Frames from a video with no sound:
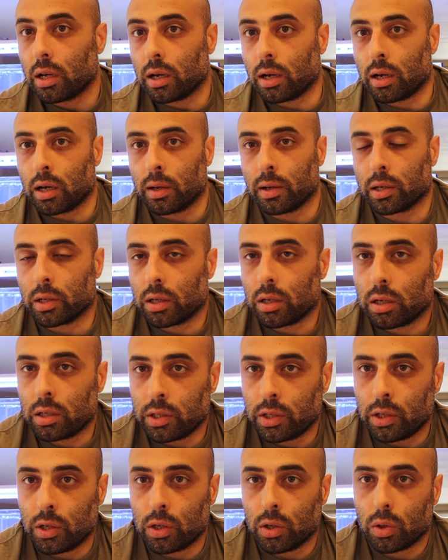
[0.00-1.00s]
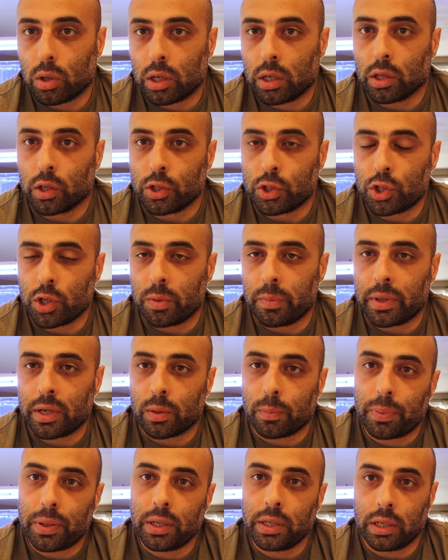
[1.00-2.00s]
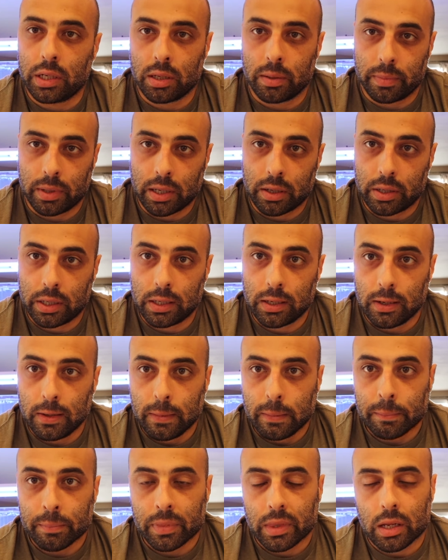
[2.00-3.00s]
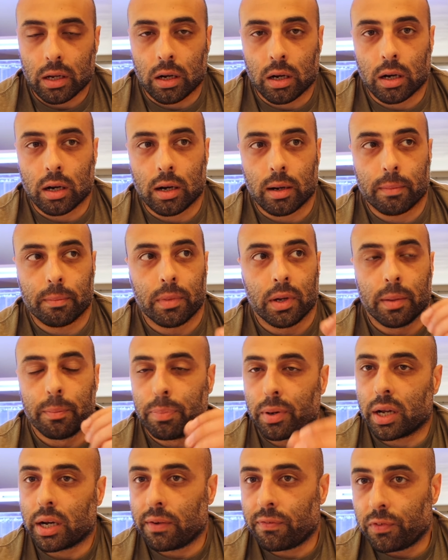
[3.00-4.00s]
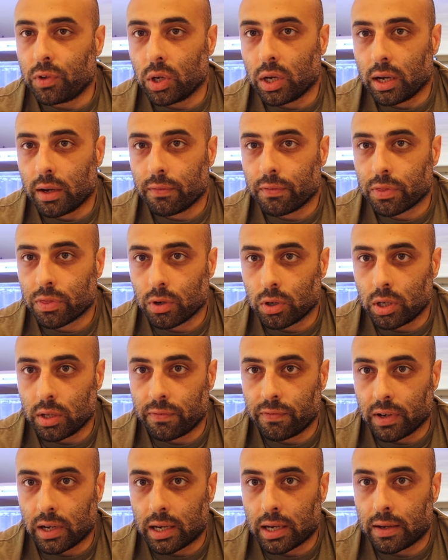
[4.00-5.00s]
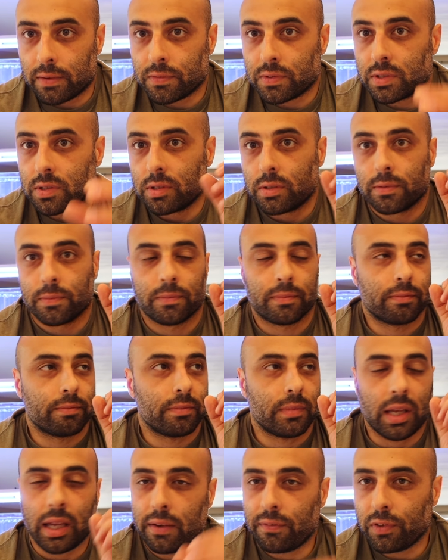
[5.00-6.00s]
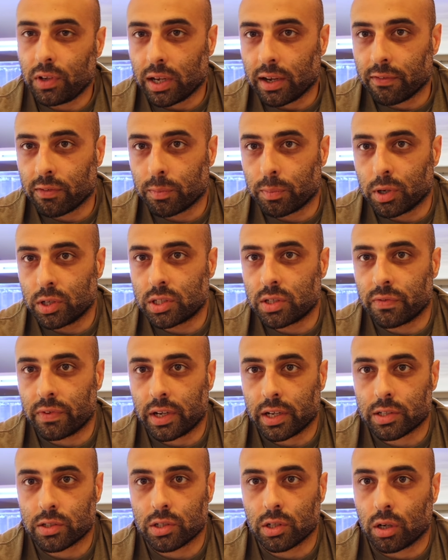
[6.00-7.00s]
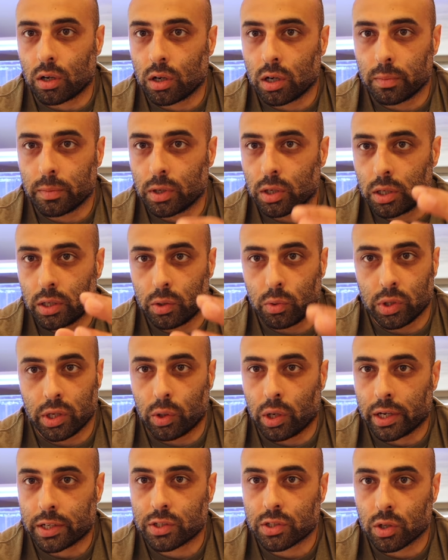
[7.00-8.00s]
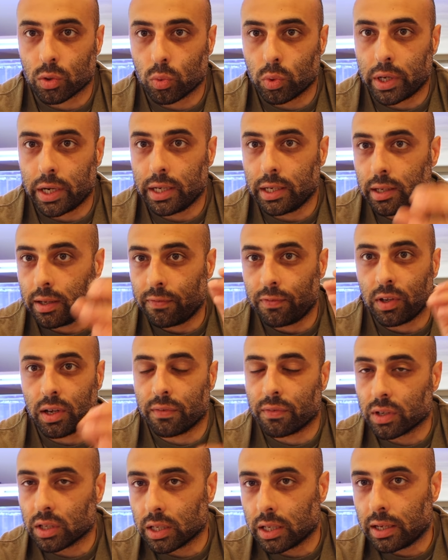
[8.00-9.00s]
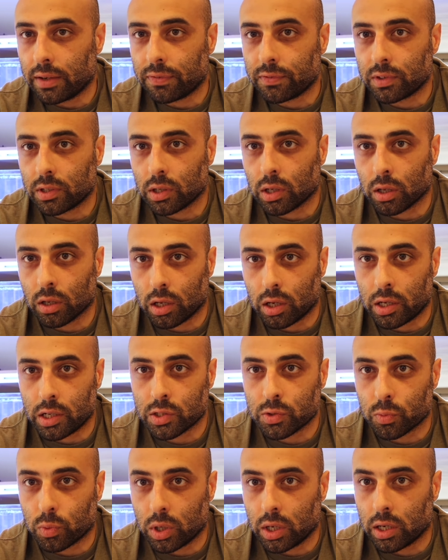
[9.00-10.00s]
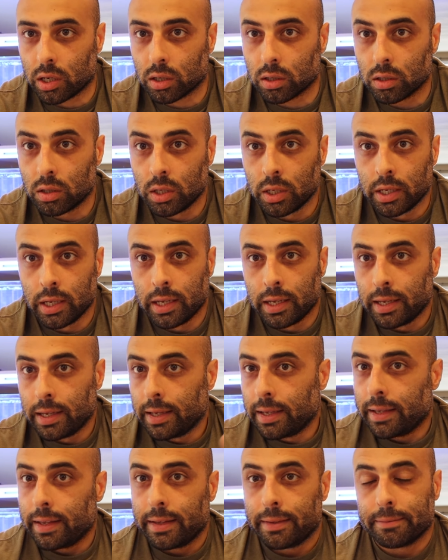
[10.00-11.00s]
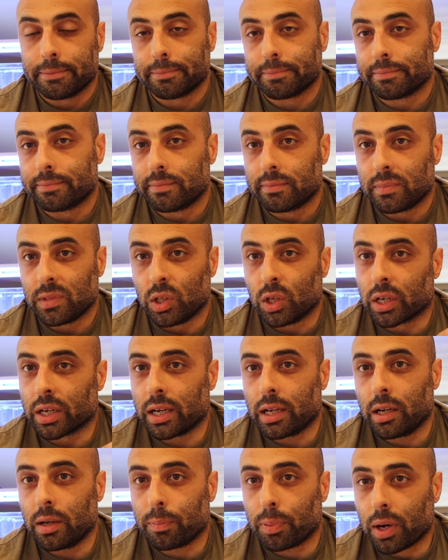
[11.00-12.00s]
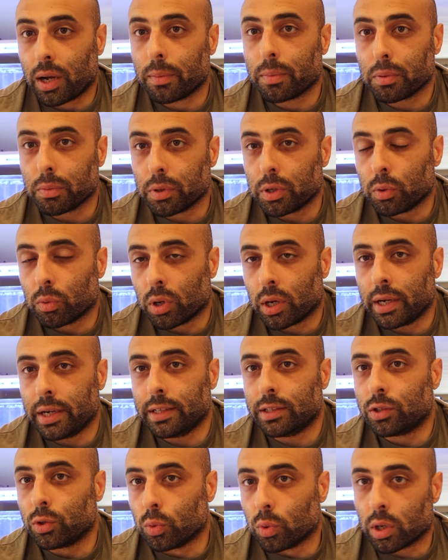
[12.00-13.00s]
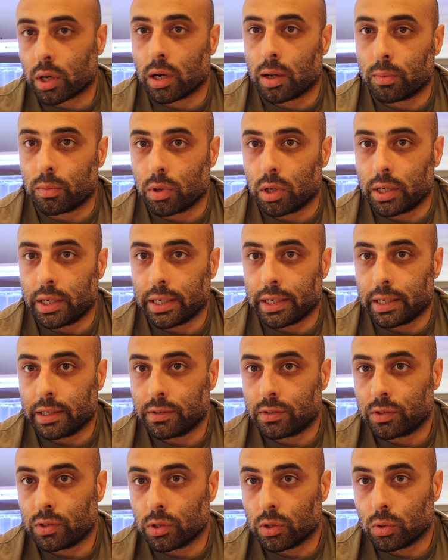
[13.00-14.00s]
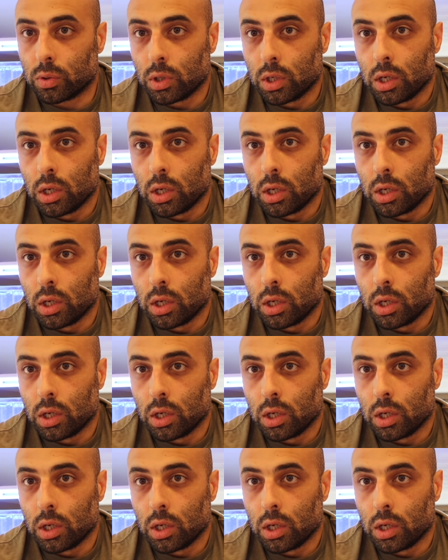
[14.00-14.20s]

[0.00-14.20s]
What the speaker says: a legitimate opinion about it. But if you have 35s, if you have a bunch of extra armor and extra weight, if you have a lift as well, you're going to probably run into what I'm running into.